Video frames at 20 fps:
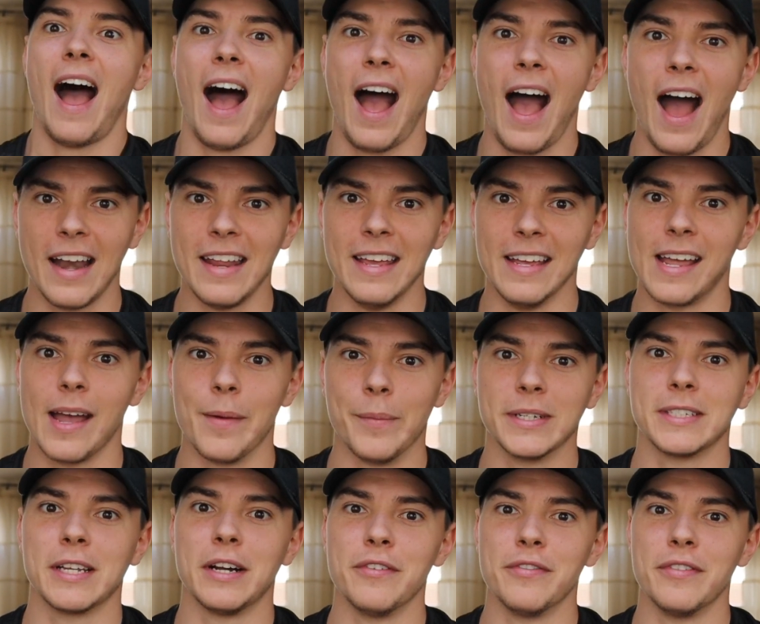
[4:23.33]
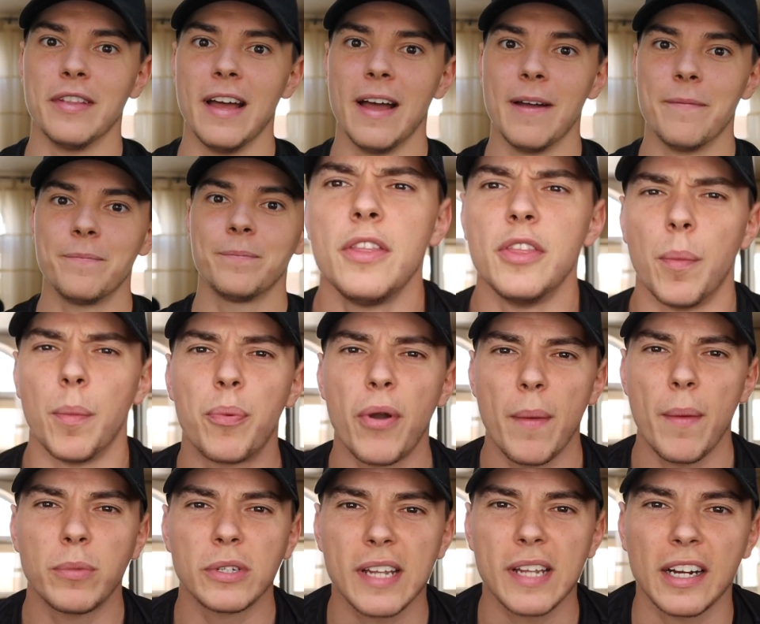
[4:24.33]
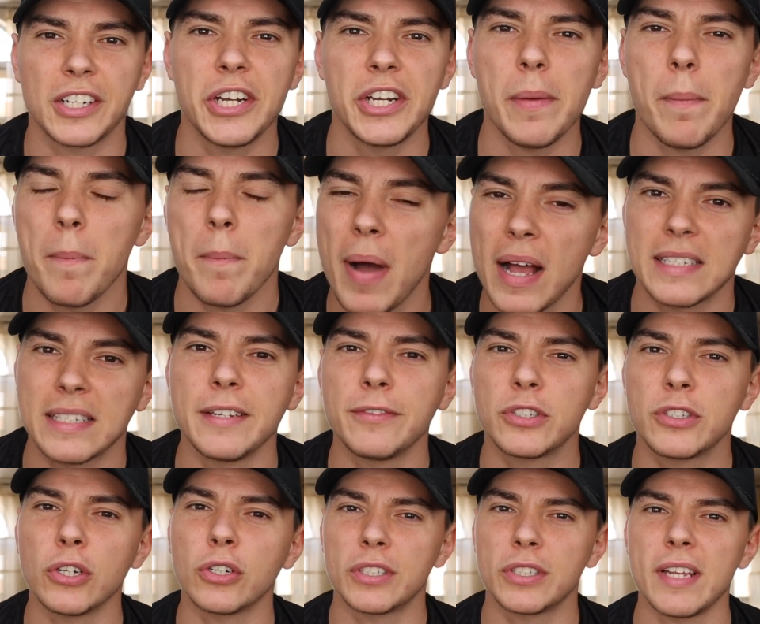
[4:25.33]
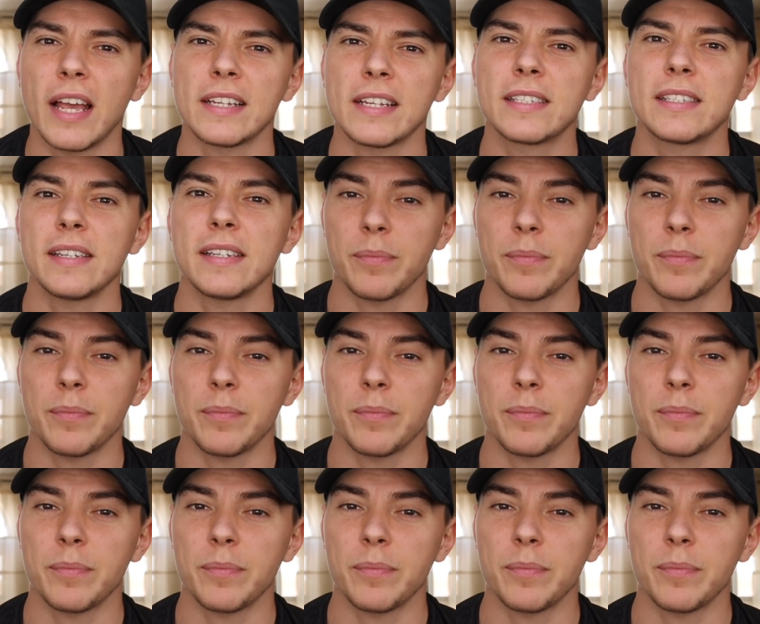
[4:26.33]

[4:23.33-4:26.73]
I need to get myself there. The prep was actually a massive success.